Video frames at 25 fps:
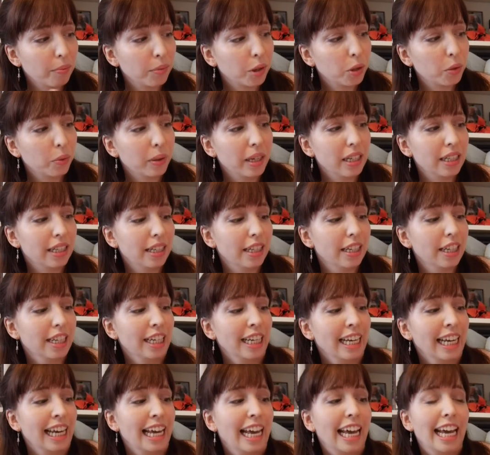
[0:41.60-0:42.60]

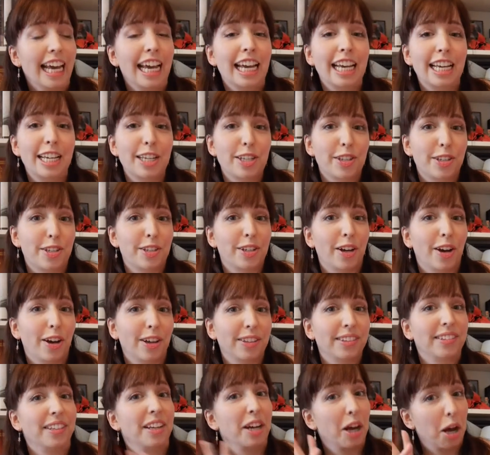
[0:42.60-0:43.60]
Queenie is
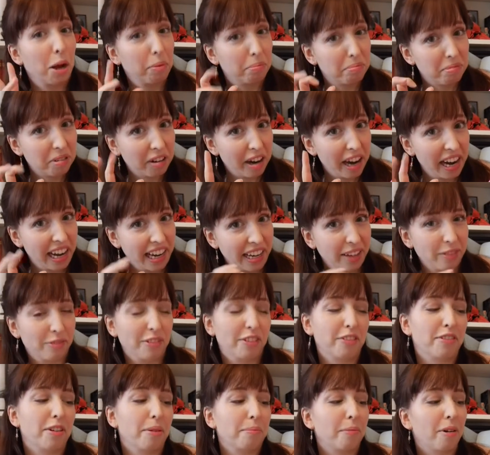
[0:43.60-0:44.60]
on a break
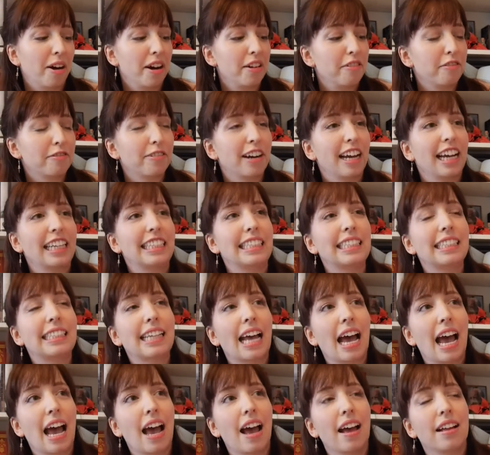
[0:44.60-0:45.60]
with her boyfriend
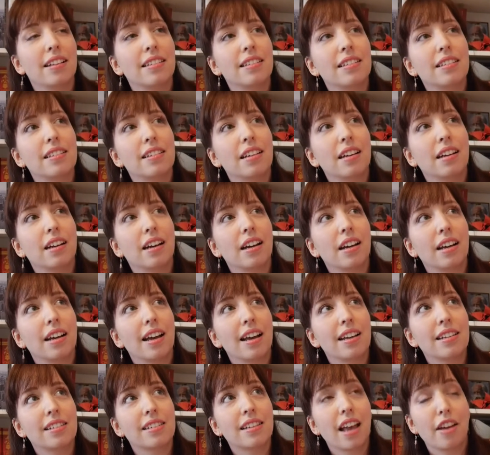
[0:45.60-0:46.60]
and
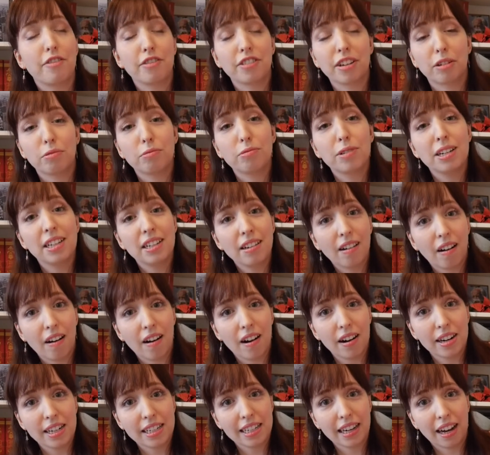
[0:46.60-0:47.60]
is having a really
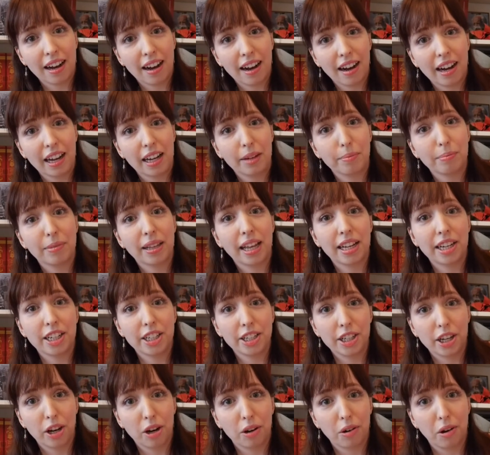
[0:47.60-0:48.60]
hard time
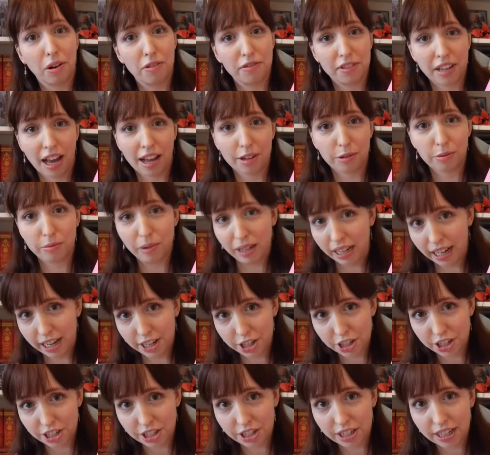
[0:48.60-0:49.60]
letting go of that
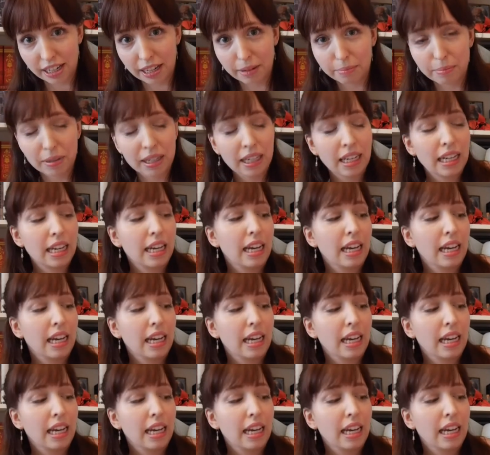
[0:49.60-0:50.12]
relationship.